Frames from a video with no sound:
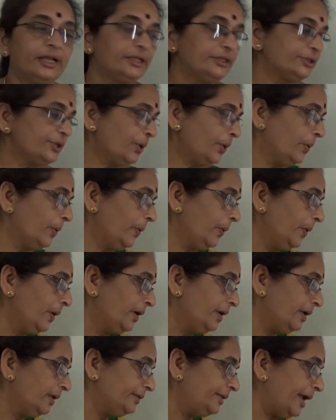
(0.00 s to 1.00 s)
So
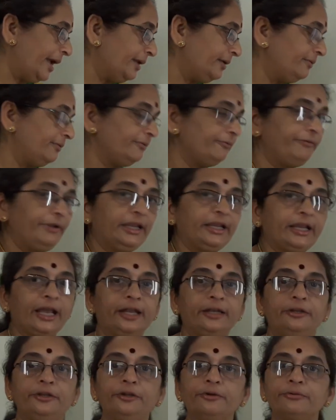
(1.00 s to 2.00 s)
then we
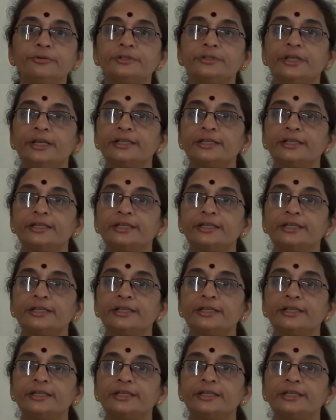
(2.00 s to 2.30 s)
can use